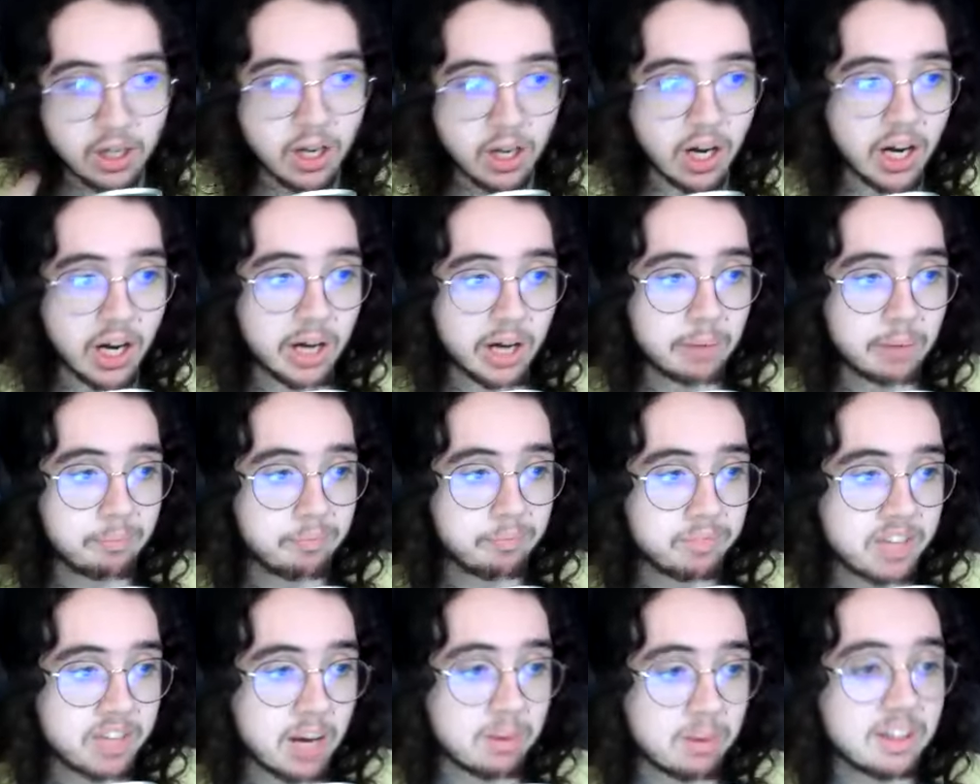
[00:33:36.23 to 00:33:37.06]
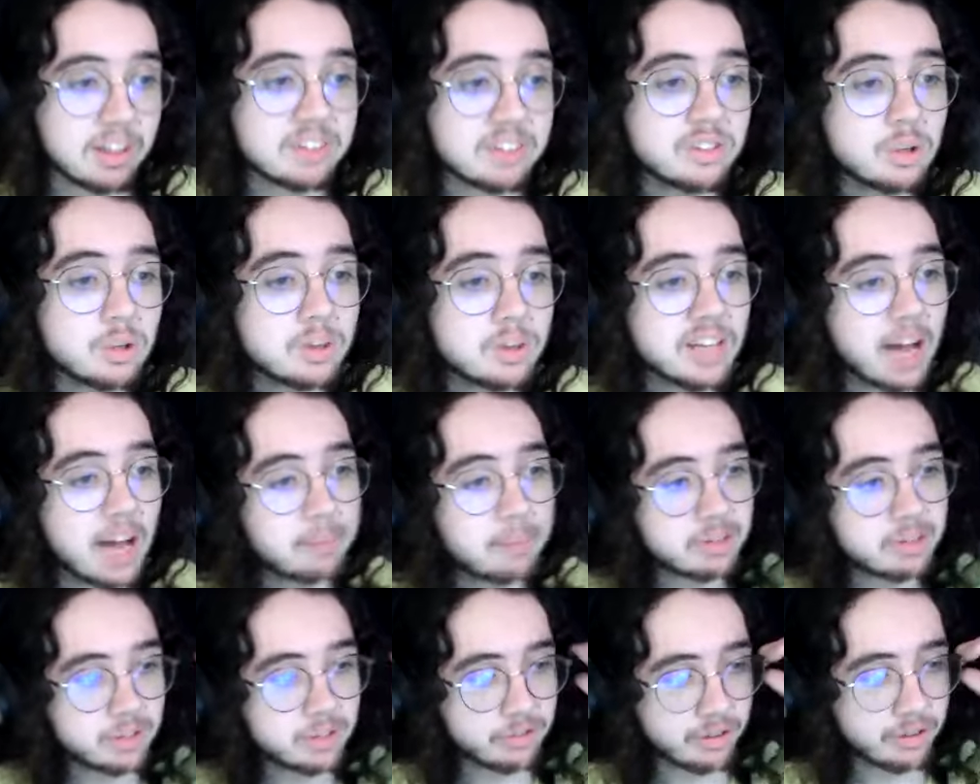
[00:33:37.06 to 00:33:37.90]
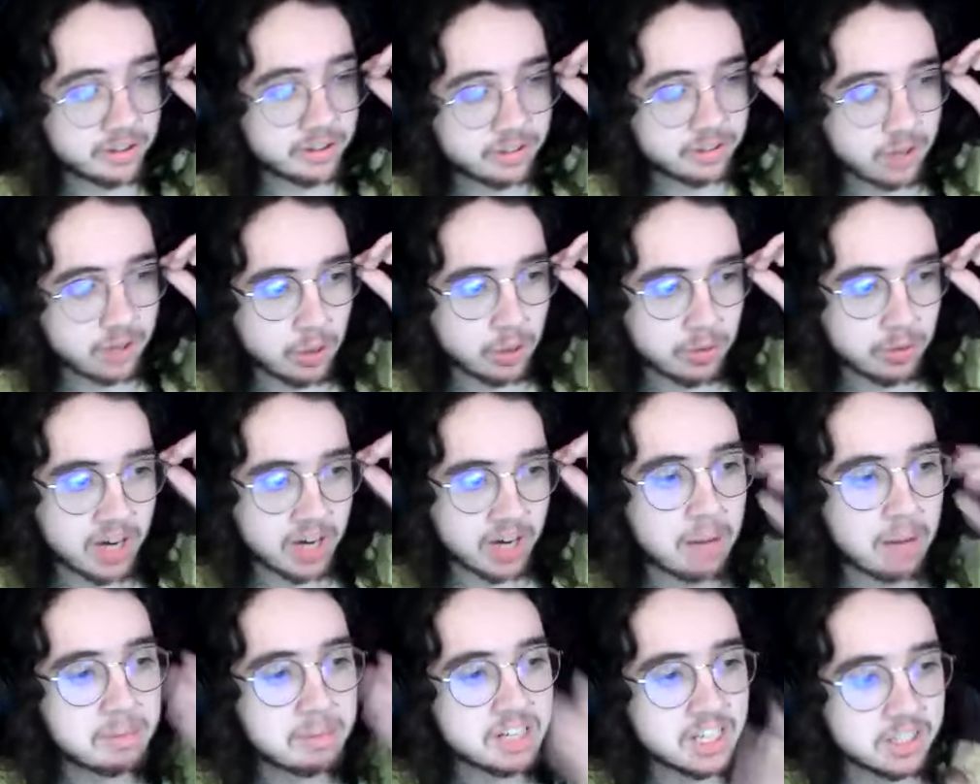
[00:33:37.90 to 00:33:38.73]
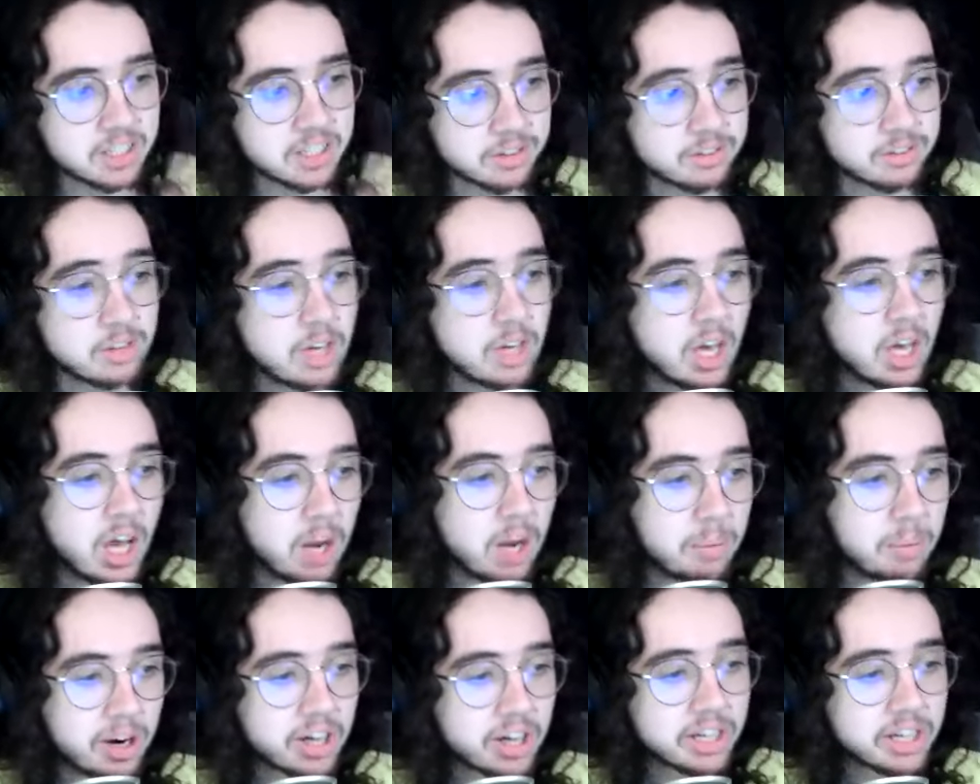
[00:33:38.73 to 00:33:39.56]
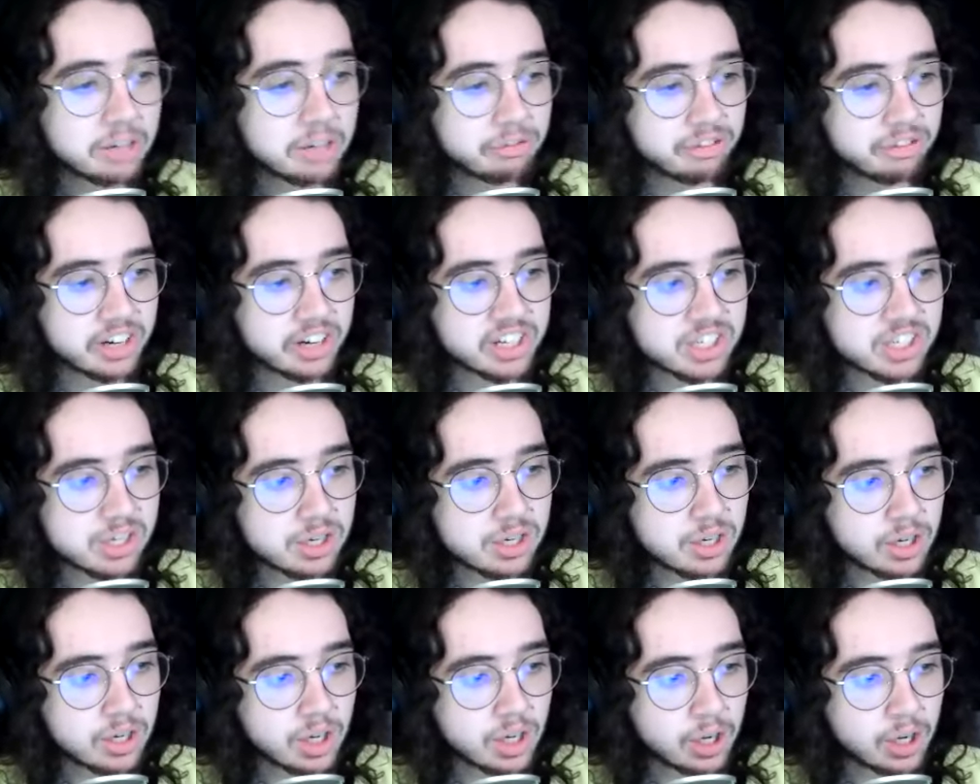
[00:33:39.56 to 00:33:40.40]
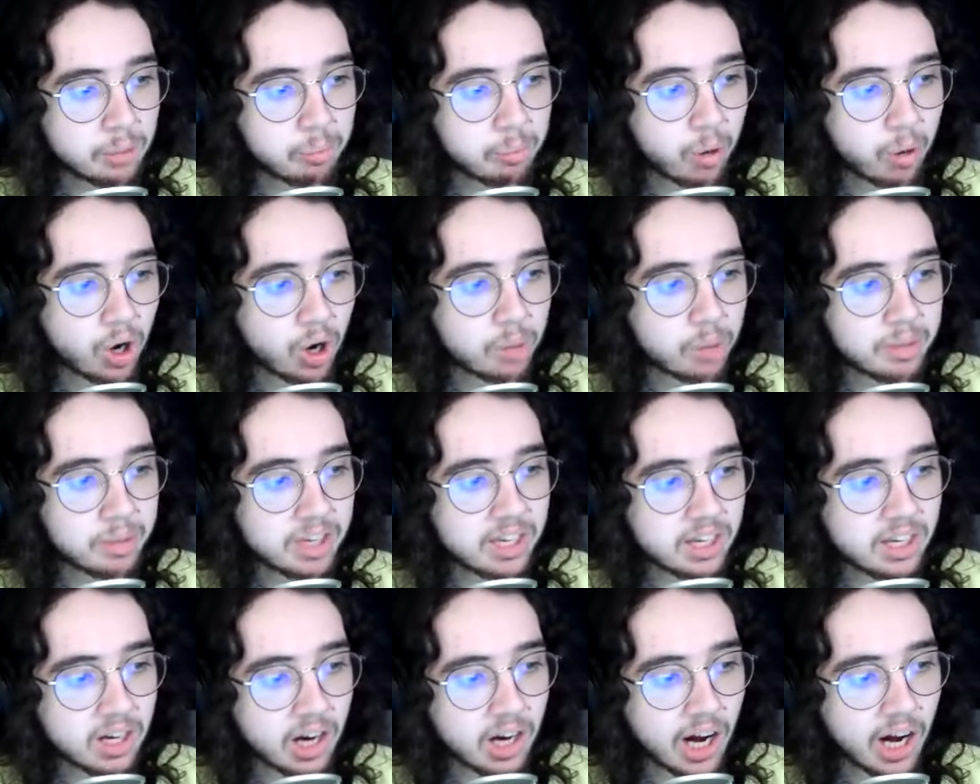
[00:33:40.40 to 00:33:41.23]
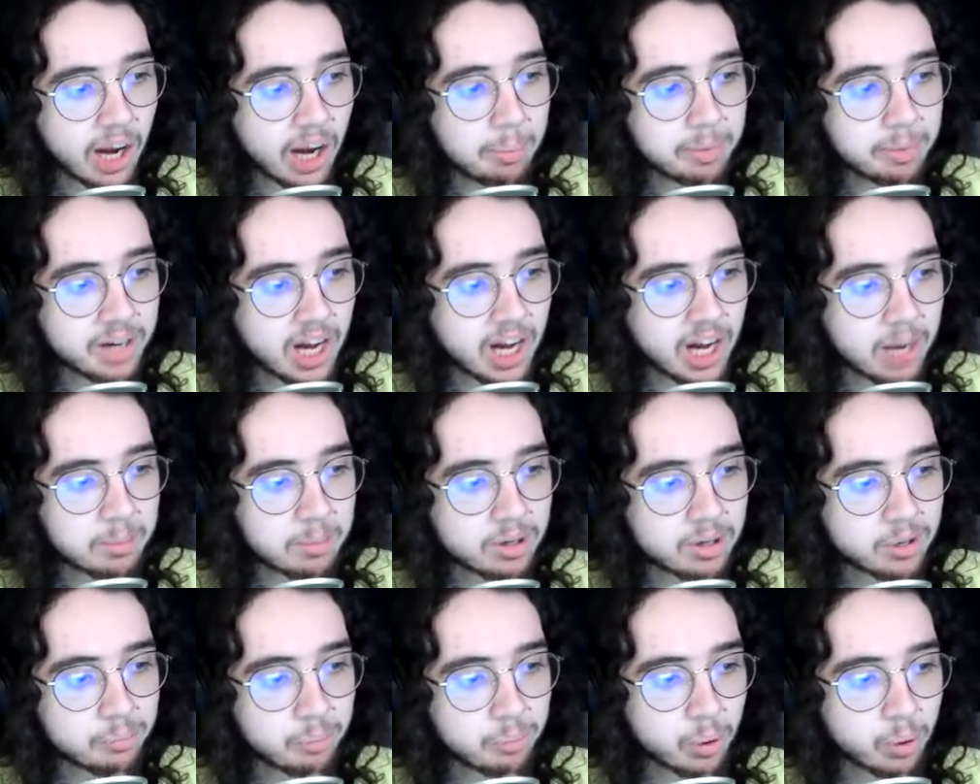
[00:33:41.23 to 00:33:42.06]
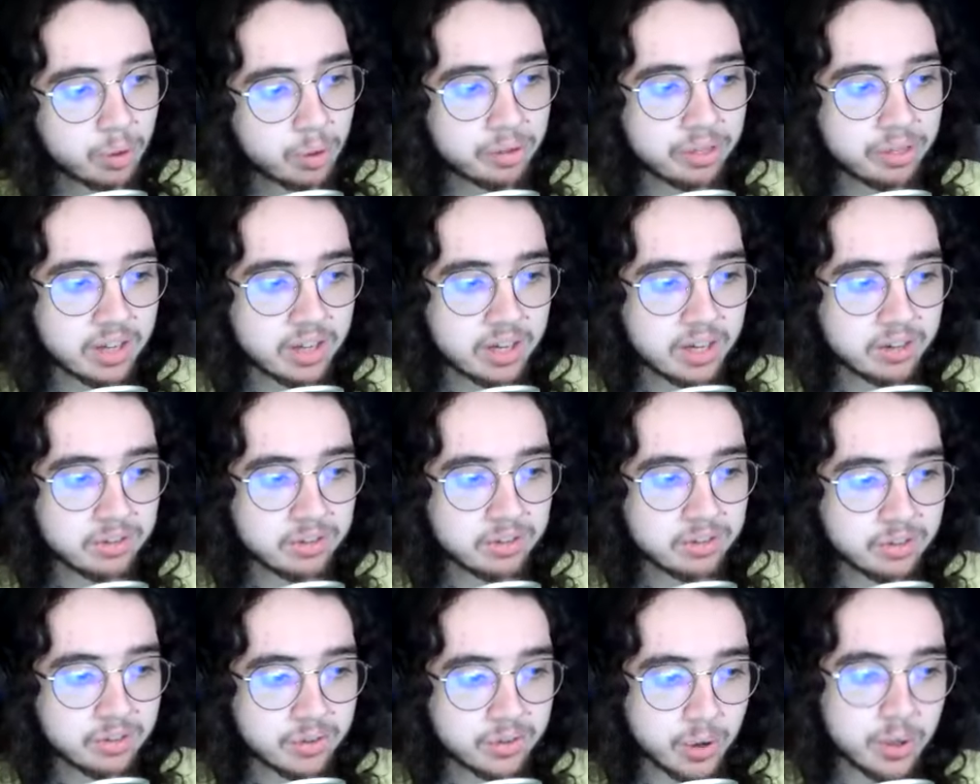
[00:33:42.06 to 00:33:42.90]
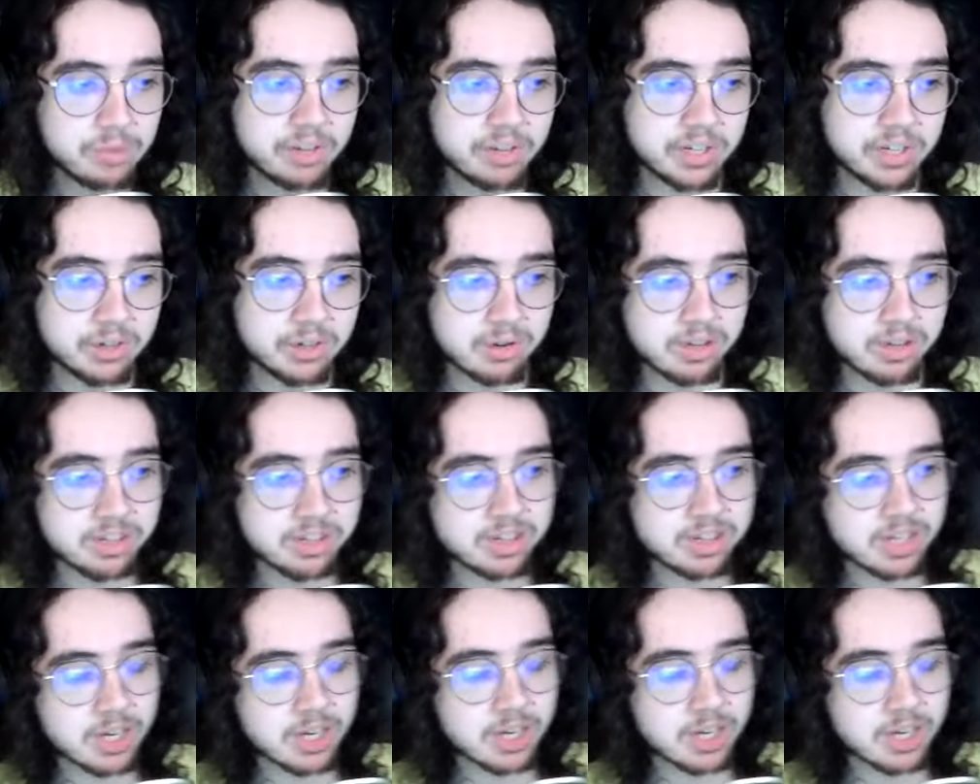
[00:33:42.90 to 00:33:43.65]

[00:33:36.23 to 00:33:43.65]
Um, yeah, let's do adapted first. So nominees: American Fiction, Barbie, Oppenheimer, Poor Things, Zone of Interest.